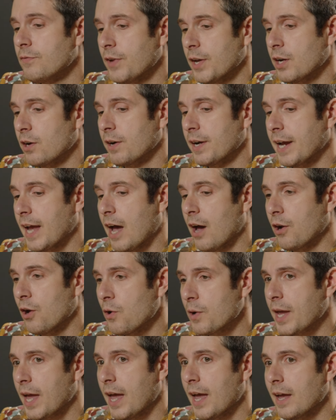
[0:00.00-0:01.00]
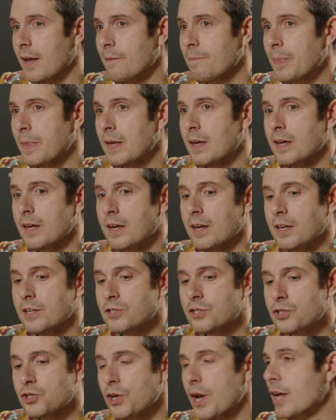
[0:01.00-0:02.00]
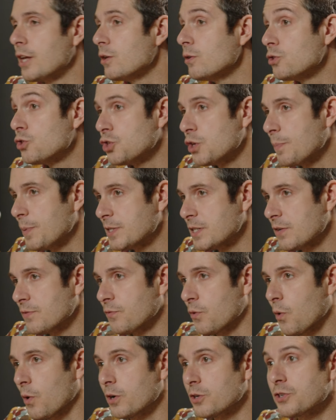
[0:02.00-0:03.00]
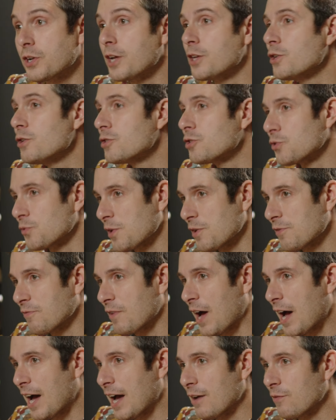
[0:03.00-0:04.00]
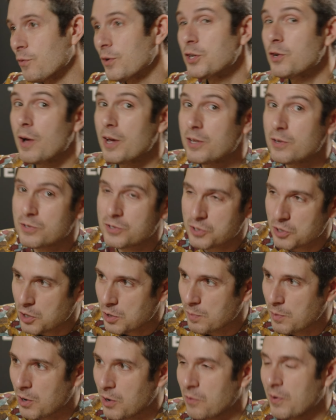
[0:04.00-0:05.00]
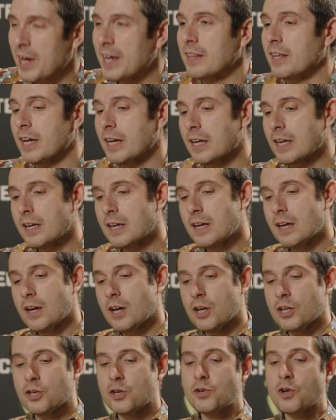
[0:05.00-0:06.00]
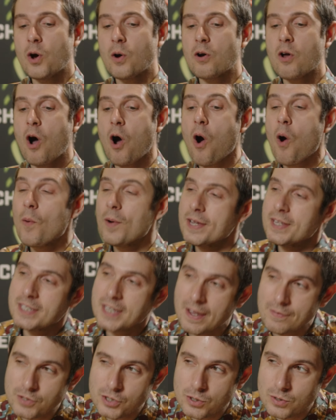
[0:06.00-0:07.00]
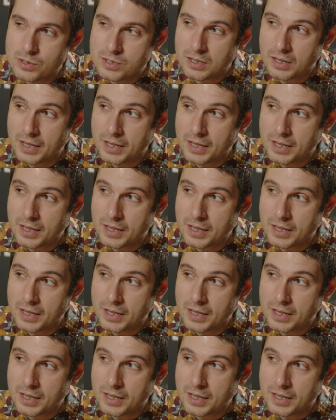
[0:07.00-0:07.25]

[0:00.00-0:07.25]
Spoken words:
figuring out, okay, should I use GPT-4? Should I use 3.5? When do I use Turbo, right? Like, you don't always have to use the